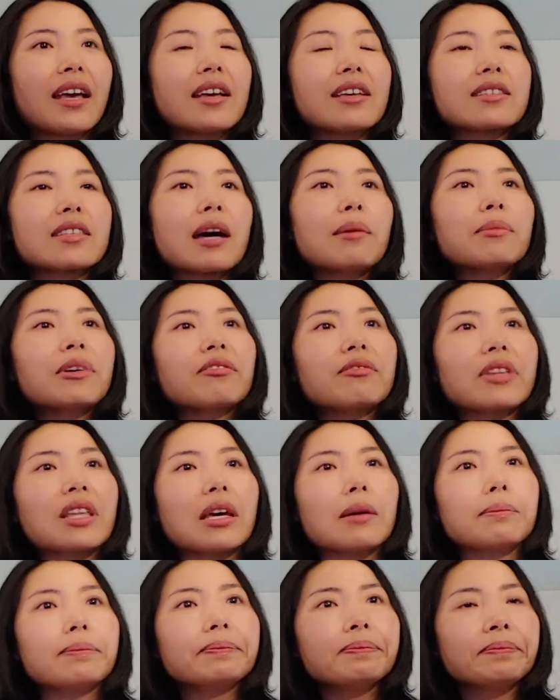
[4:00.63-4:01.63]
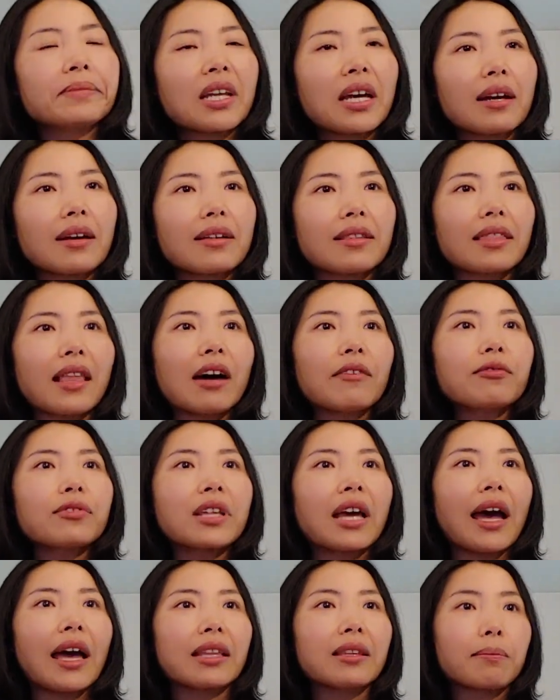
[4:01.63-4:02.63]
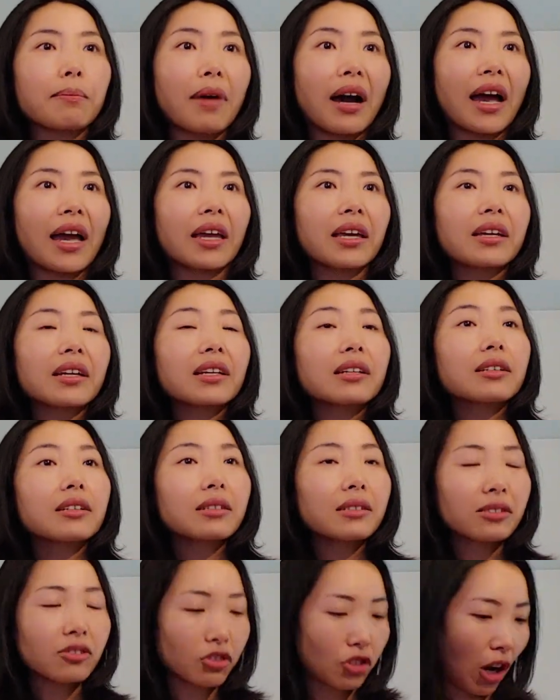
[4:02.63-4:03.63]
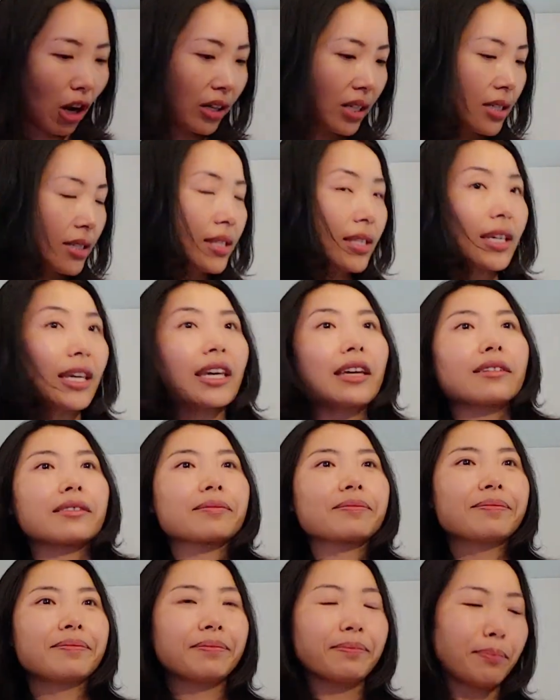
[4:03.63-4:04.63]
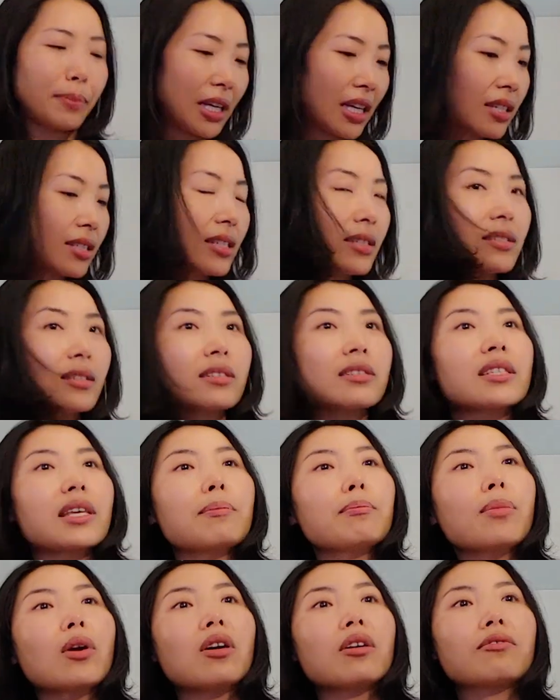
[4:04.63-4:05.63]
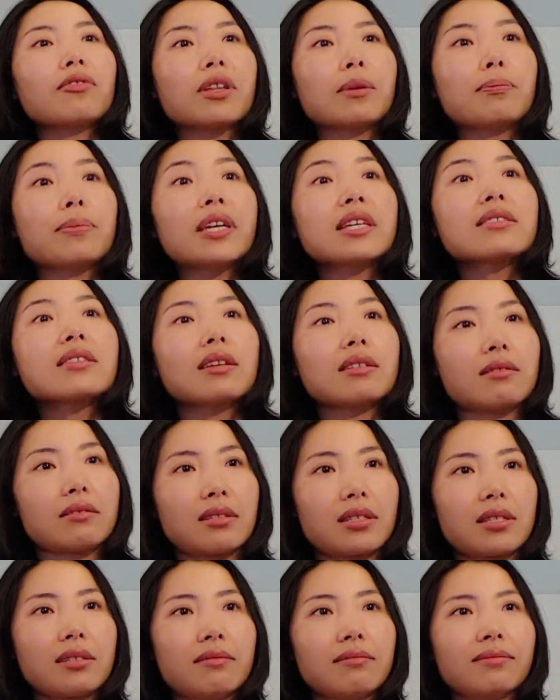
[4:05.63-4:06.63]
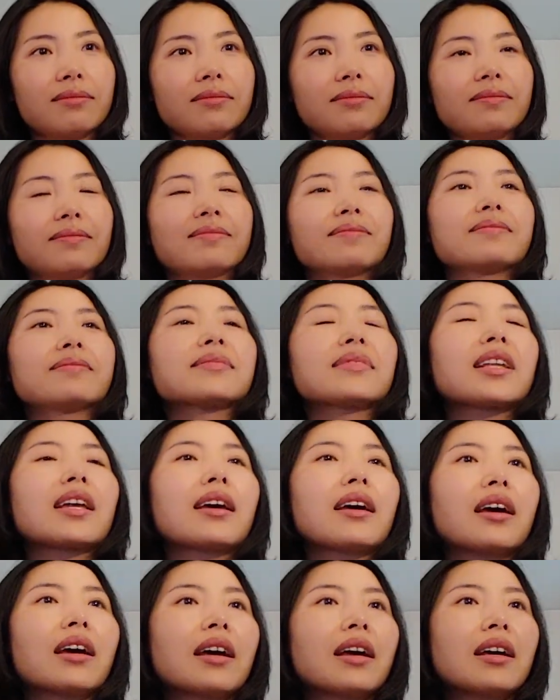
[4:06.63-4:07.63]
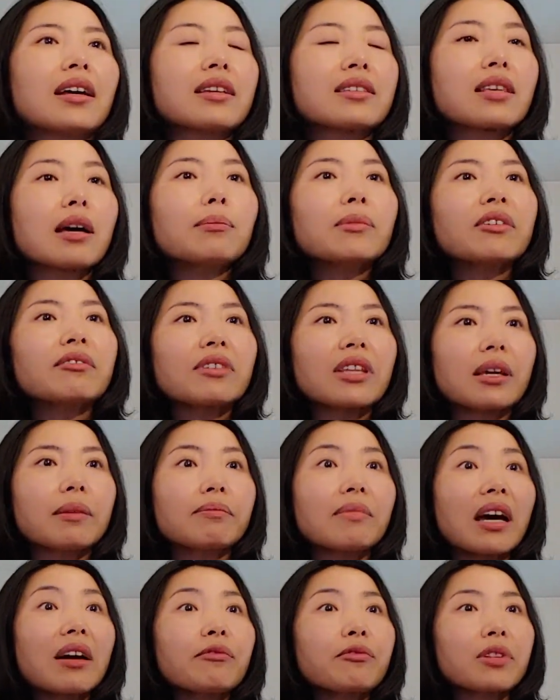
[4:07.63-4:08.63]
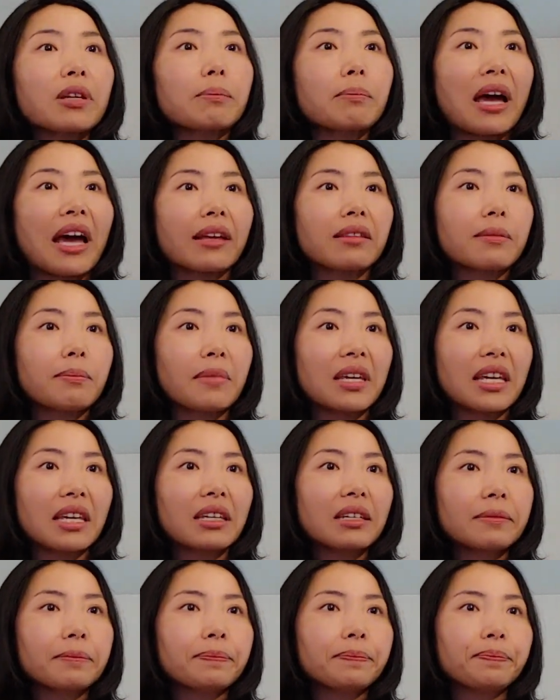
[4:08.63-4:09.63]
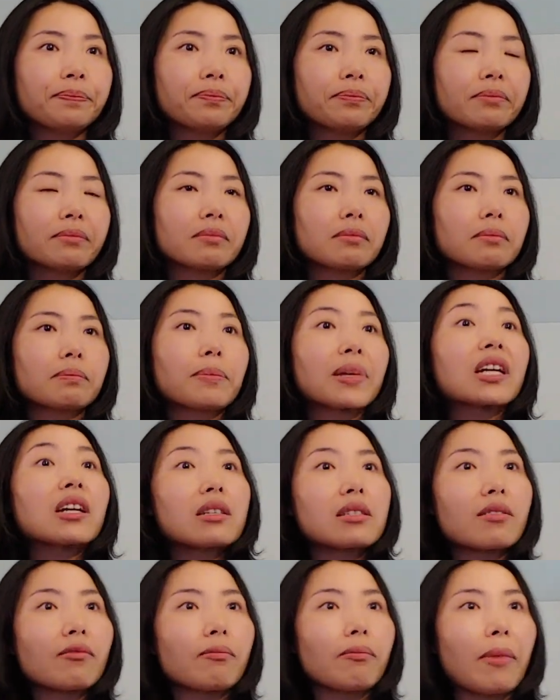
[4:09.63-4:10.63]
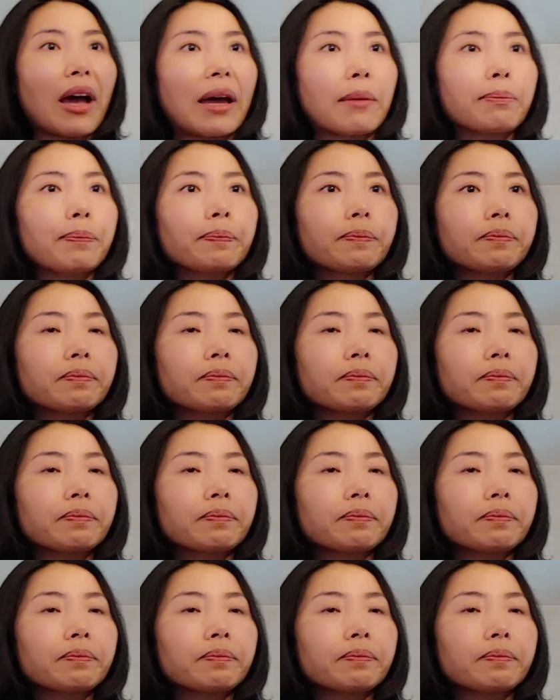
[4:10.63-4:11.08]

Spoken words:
Some of them laughed at my dark skin because it's a symbol of the peasants. Some of them laughed at me because of my